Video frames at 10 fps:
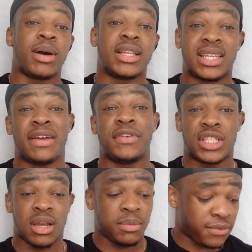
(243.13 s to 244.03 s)
but he sent for
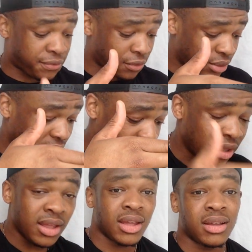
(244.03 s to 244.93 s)
Chip through the
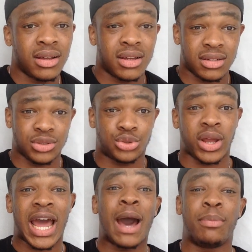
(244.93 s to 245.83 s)

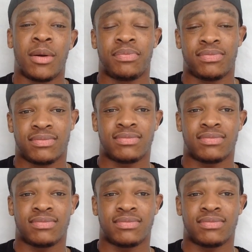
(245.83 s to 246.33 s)
joint album.